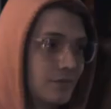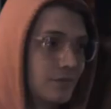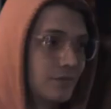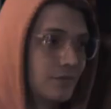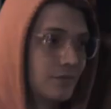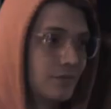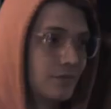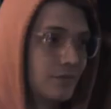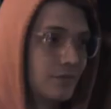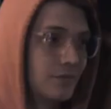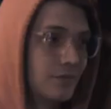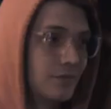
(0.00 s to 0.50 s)

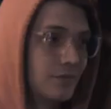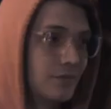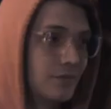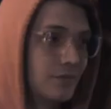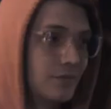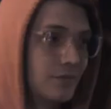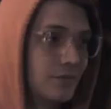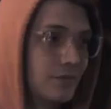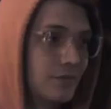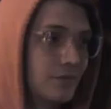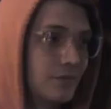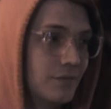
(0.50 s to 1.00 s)
Then you're
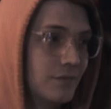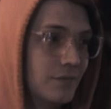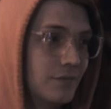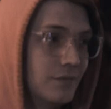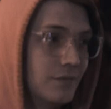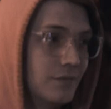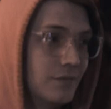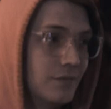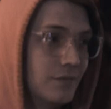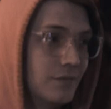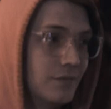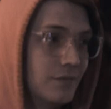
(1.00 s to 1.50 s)
both
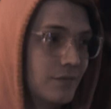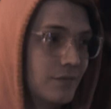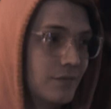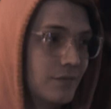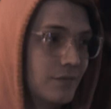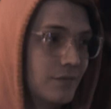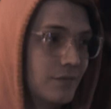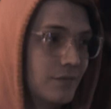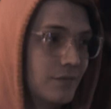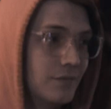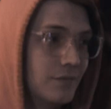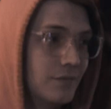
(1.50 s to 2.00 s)
capturing
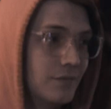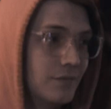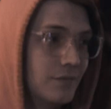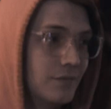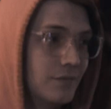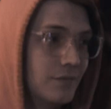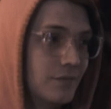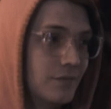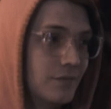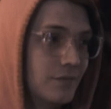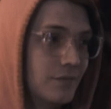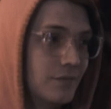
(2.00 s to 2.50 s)
life
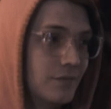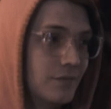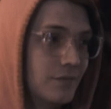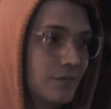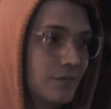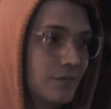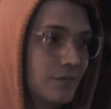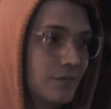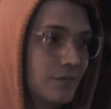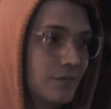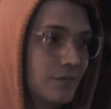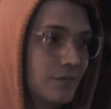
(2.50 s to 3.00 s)
in the
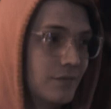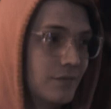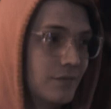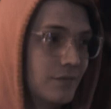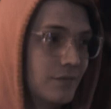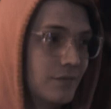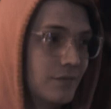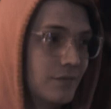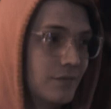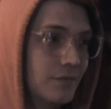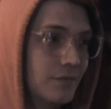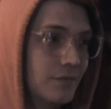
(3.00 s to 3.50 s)
presence
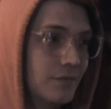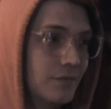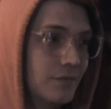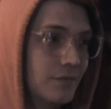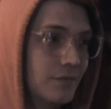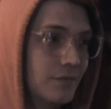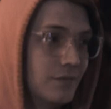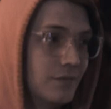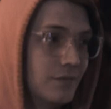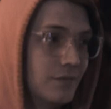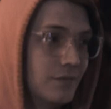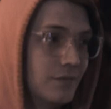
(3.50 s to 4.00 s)
as well
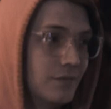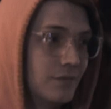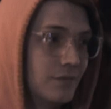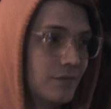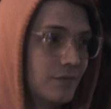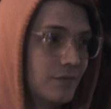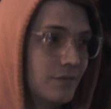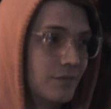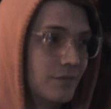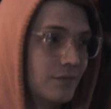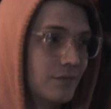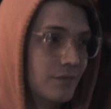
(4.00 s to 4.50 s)
as a
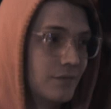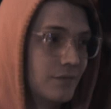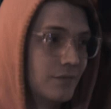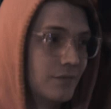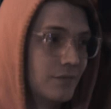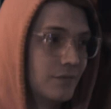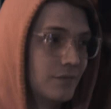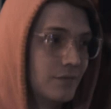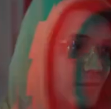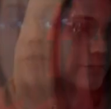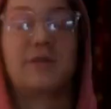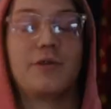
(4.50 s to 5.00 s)
portrait of someone
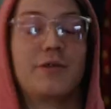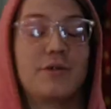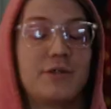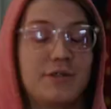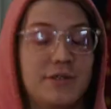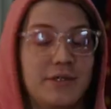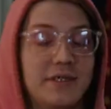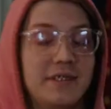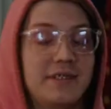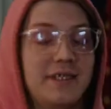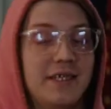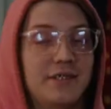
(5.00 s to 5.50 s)
else. So those
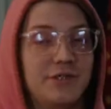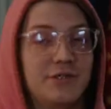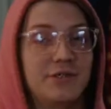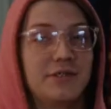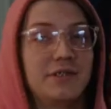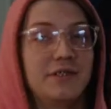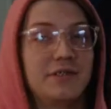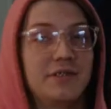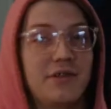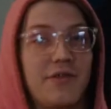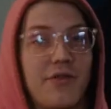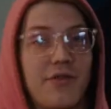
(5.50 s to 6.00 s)
are
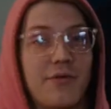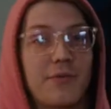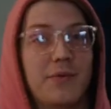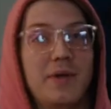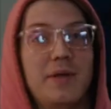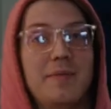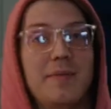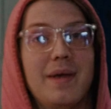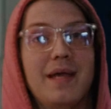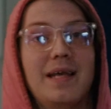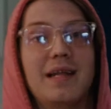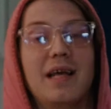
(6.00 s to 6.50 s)
essentially the
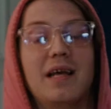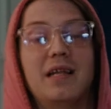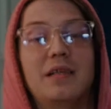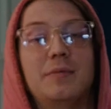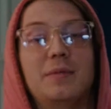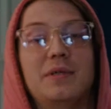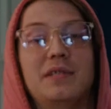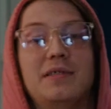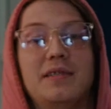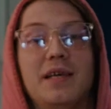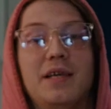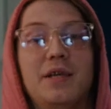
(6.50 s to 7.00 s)
three main
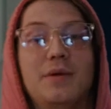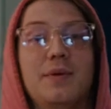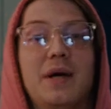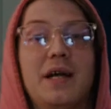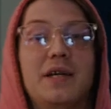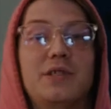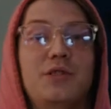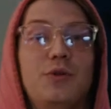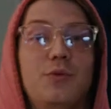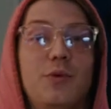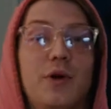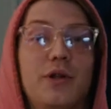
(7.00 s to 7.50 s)
elements that you
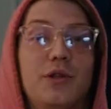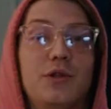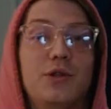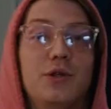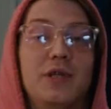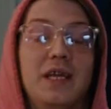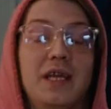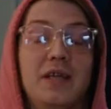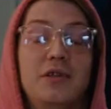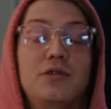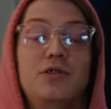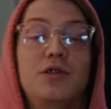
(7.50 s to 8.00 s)
actually want to
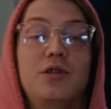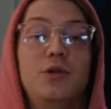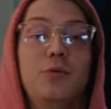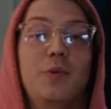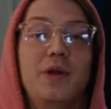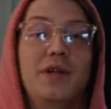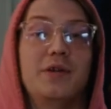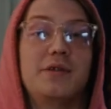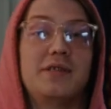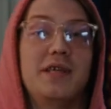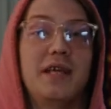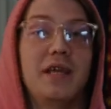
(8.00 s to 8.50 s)
look into
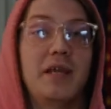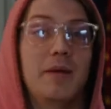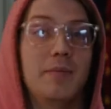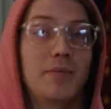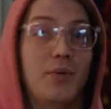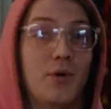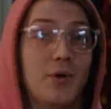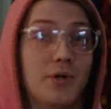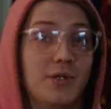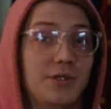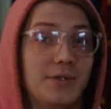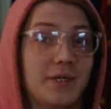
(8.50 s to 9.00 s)
when you're taking
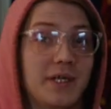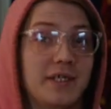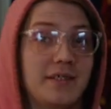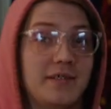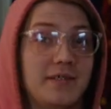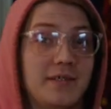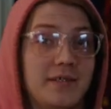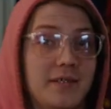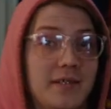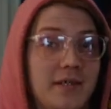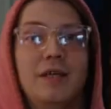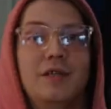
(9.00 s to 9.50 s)

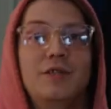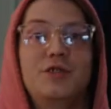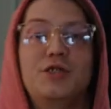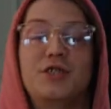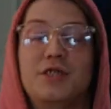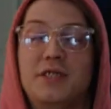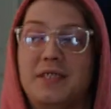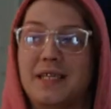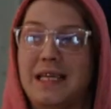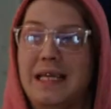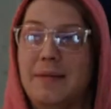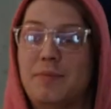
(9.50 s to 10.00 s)
portraits,
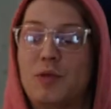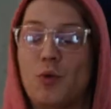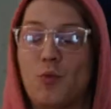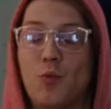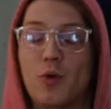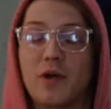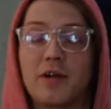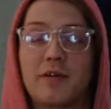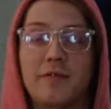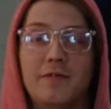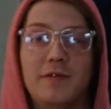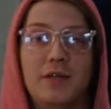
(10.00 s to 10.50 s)
just to keep the
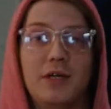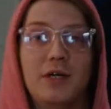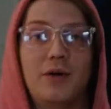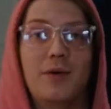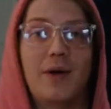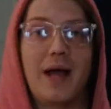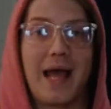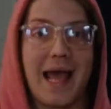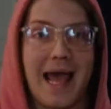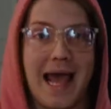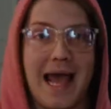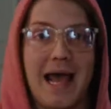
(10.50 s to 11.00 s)

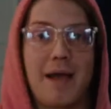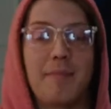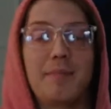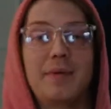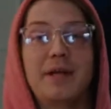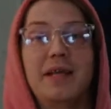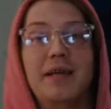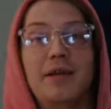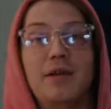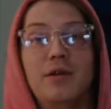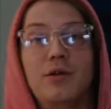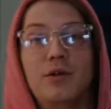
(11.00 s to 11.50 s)
workflow
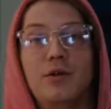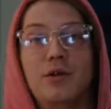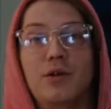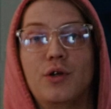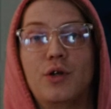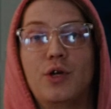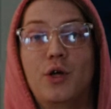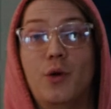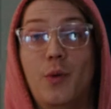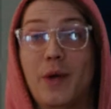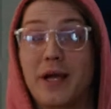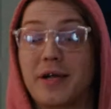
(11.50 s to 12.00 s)
happening
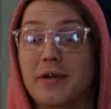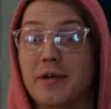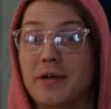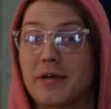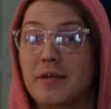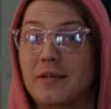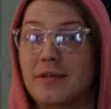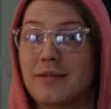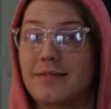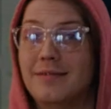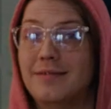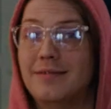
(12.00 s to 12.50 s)
quicker,